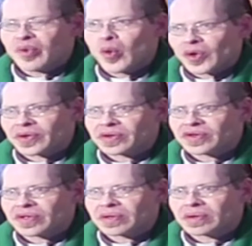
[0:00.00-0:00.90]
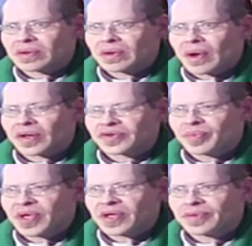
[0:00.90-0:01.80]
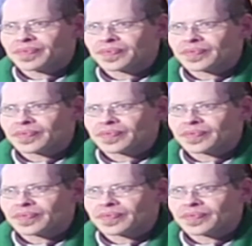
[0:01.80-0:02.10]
important ought to be.